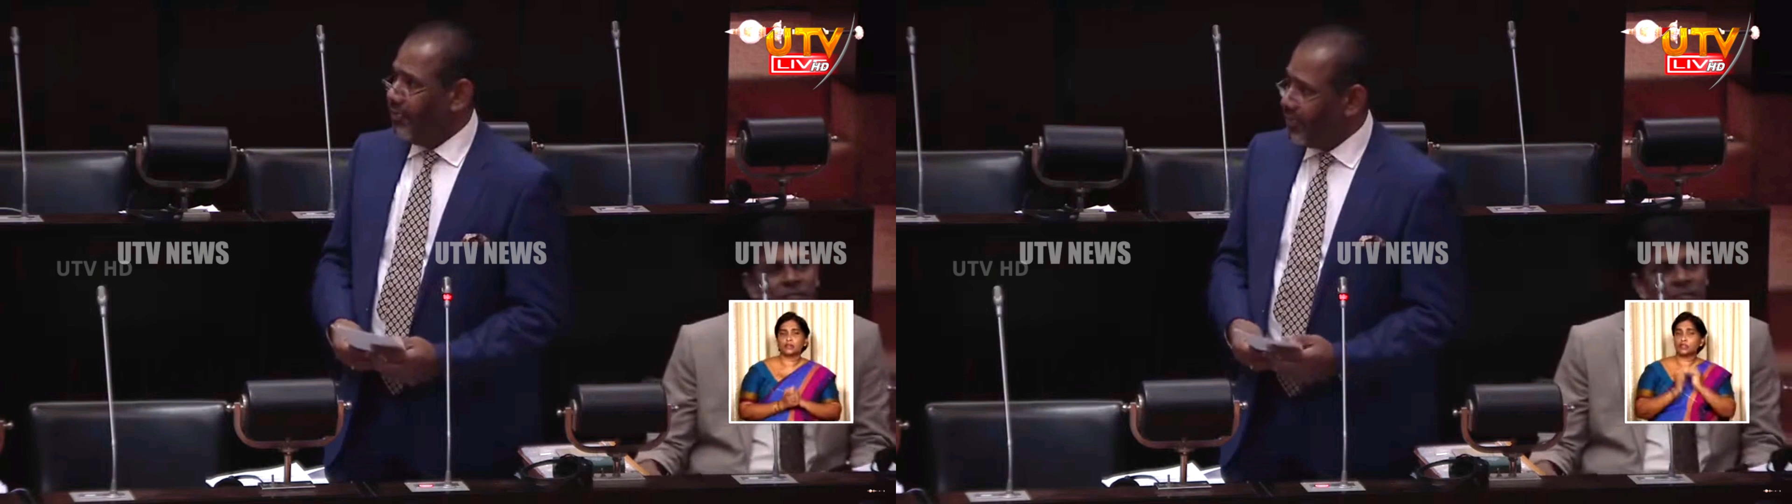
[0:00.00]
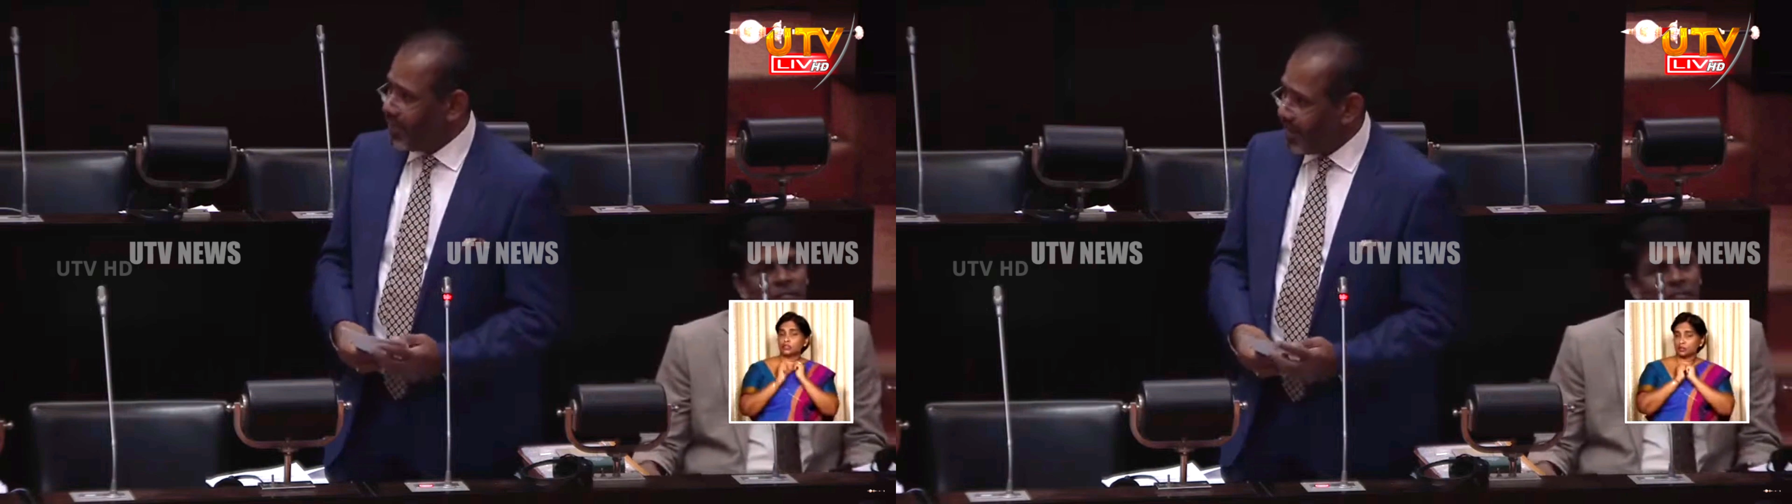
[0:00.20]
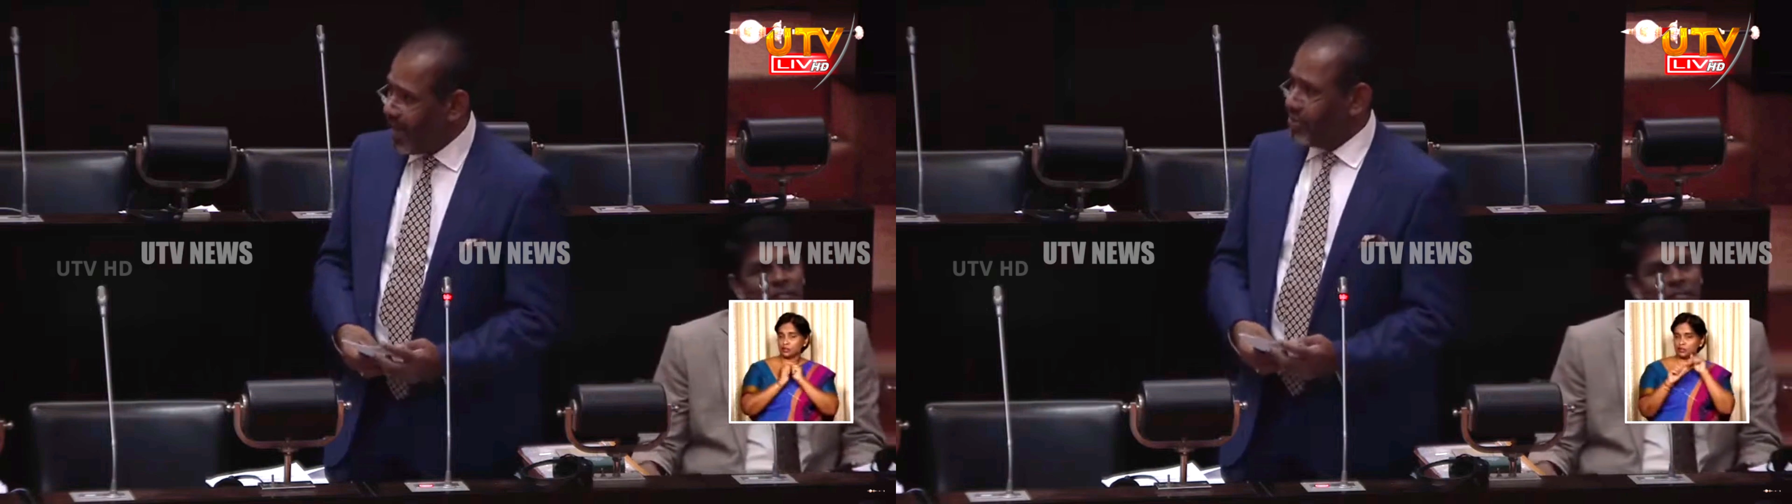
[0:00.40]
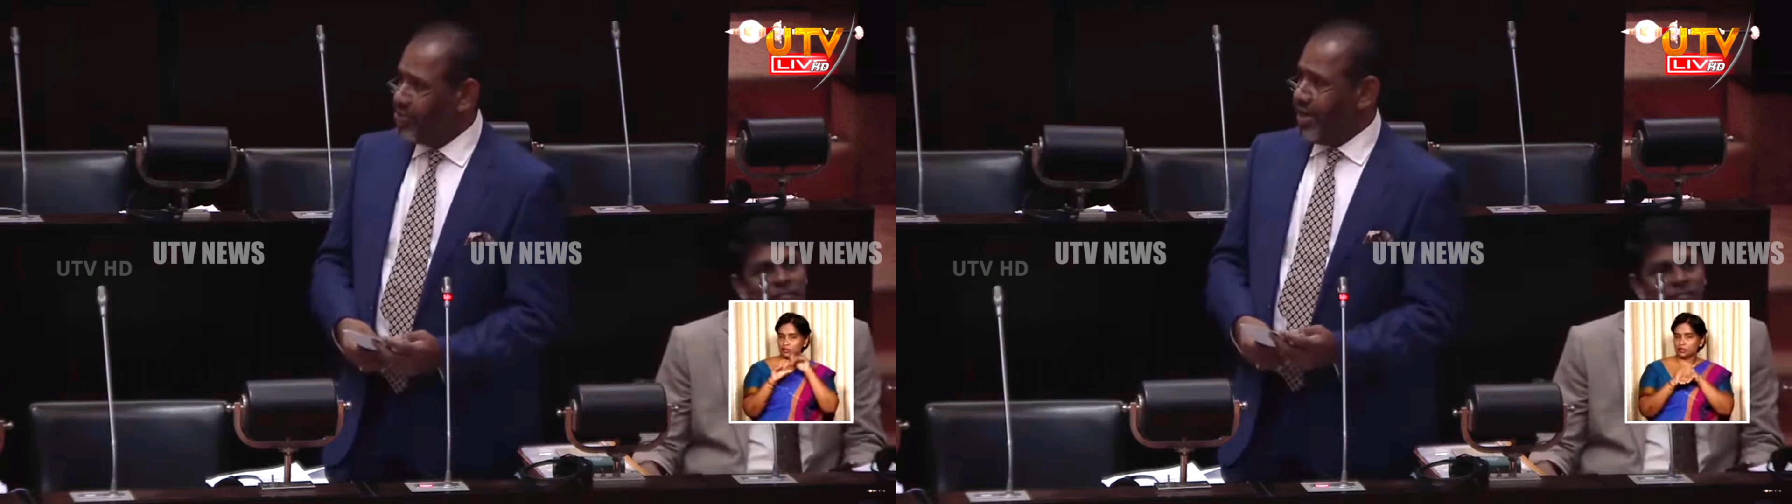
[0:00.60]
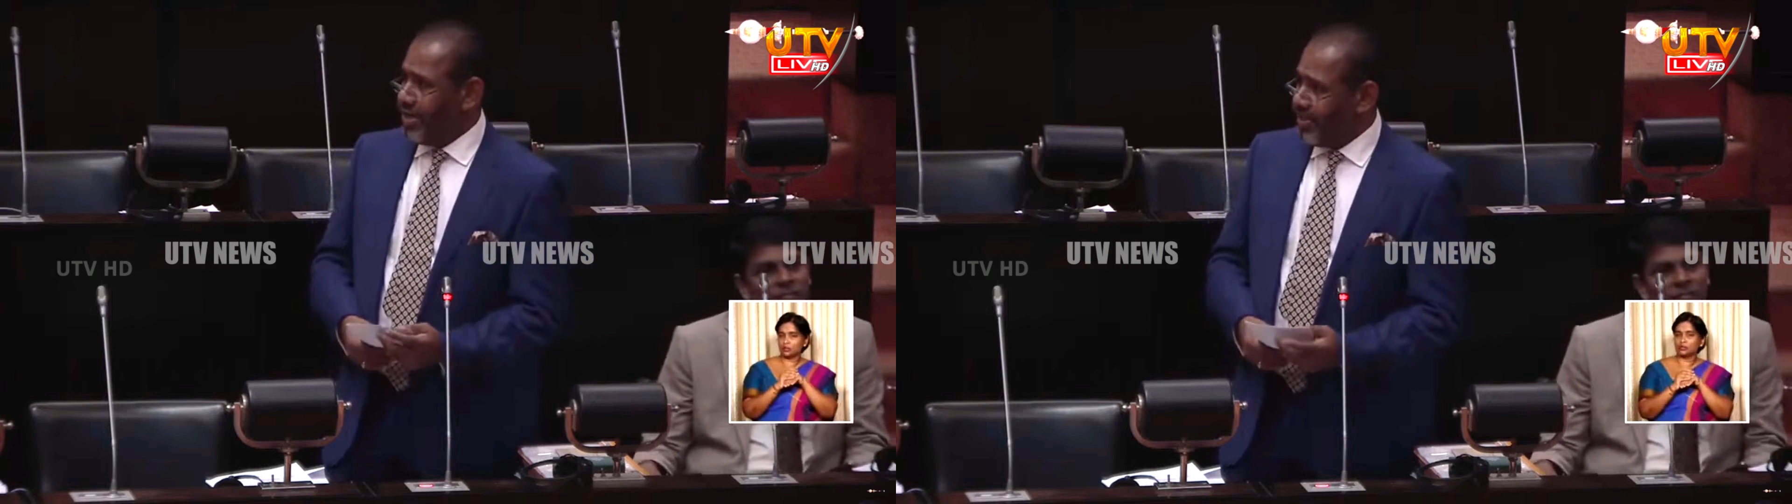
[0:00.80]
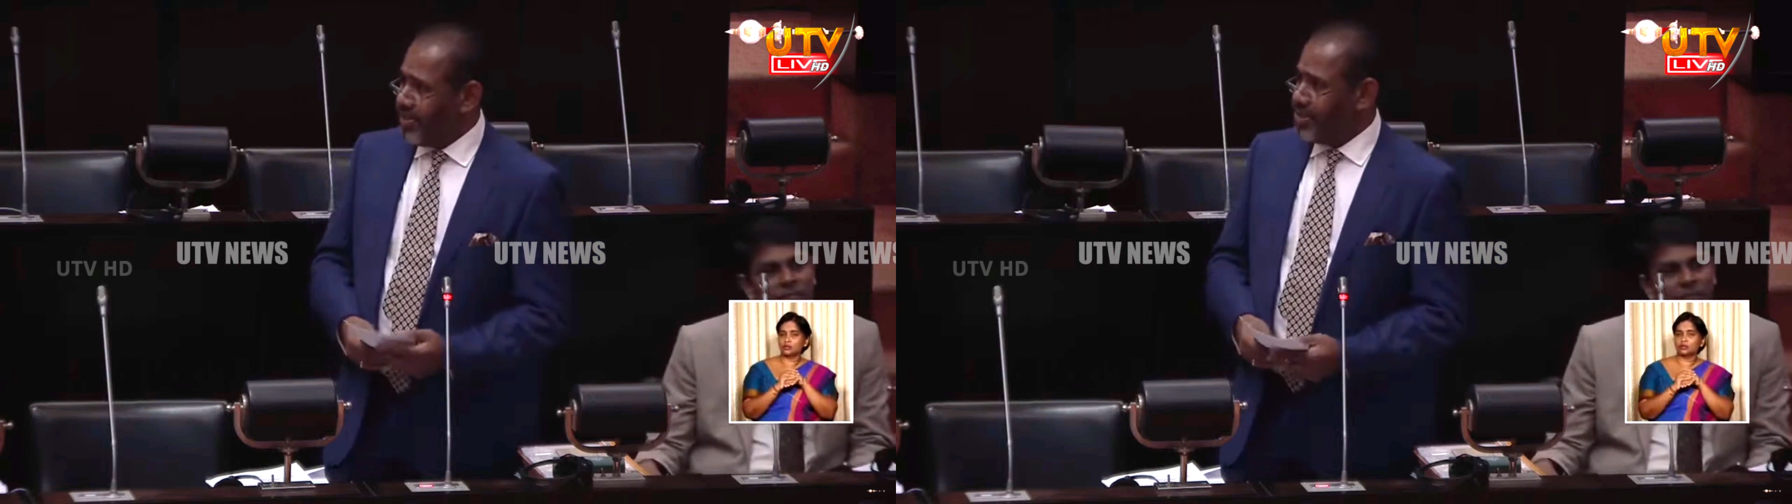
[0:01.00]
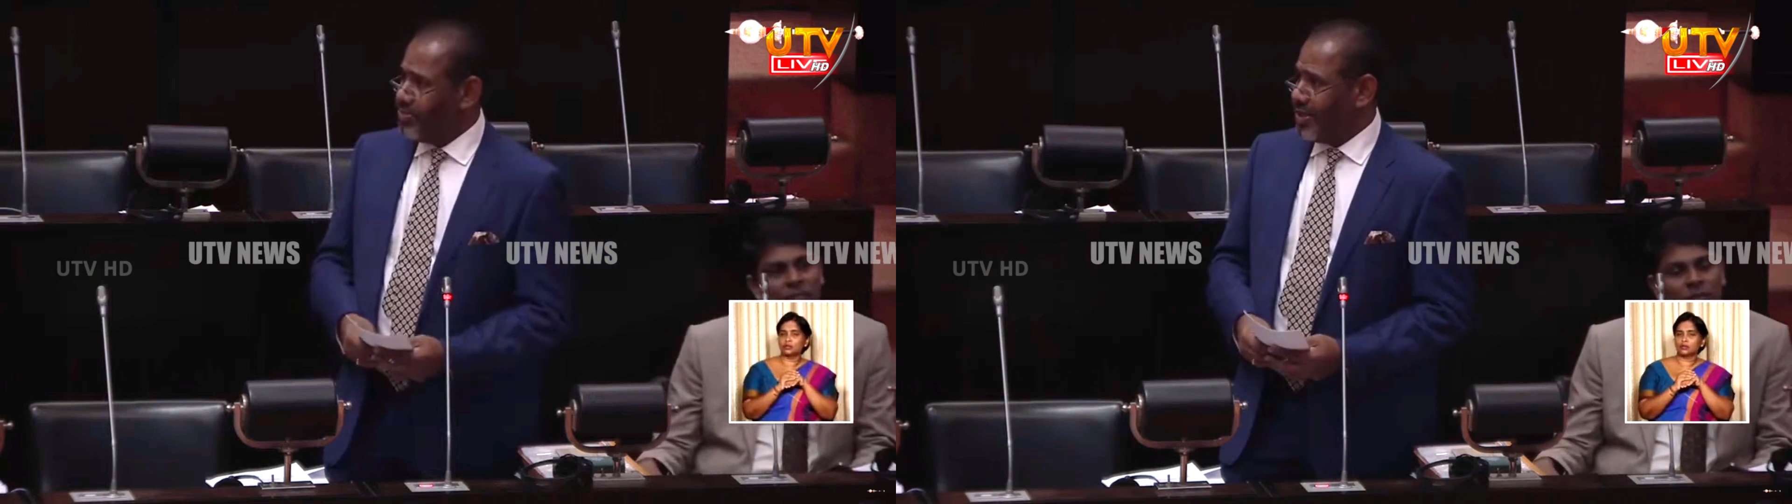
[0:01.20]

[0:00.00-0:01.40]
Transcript: with regards to the increments